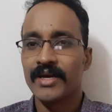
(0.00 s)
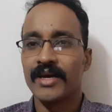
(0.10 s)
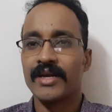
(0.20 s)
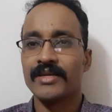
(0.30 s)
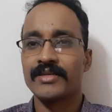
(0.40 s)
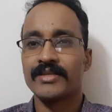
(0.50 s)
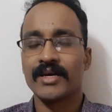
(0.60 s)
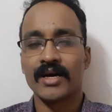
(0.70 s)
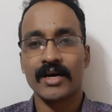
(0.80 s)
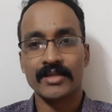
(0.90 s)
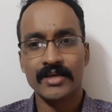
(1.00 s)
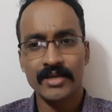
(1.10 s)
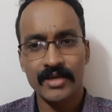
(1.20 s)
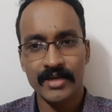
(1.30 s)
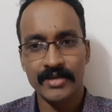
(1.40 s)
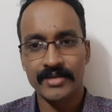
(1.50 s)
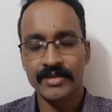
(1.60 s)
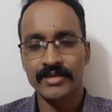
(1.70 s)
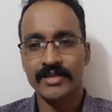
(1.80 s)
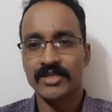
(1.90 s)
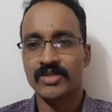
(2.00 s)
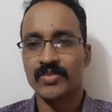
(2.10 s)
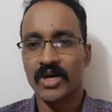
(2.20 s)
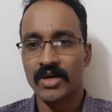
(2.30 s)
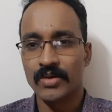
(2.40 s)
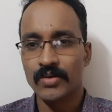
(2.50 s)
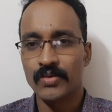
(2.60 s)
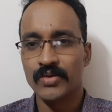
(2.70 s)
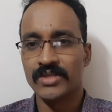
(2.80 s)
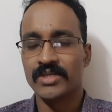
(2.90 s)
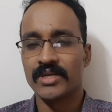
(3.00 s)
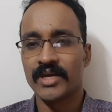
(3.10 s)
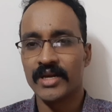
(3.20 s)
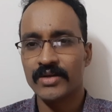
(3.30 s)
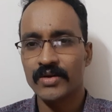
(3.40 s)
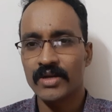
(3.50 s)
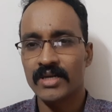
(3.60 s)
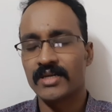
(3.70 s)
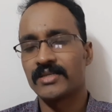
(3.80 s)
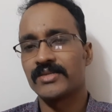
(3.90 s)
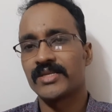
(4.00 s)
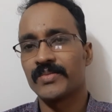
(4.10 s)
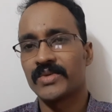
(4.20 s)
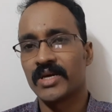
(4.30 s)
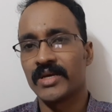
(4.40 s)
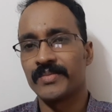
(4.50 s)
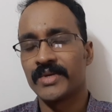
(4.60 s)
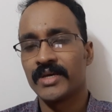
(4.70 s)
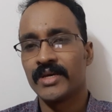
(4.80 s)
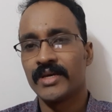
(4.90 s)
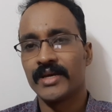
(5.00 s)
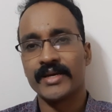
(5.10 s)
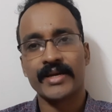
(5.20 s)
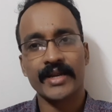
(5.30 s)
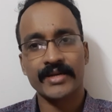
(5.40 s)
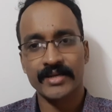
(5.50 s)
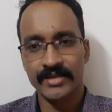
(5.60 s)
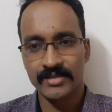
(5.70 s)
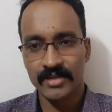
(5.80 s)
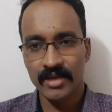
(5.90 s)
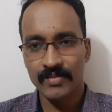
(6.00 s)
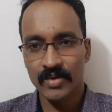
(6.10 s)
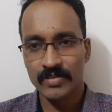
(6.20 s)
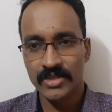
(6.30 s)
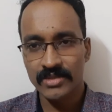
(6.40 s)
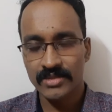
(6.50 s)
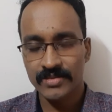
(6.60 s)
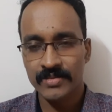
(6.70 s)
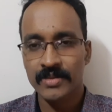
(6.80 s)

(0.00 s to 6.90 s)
and the other character, that is Marlowe, who is the narrator and at the same time a character itself of this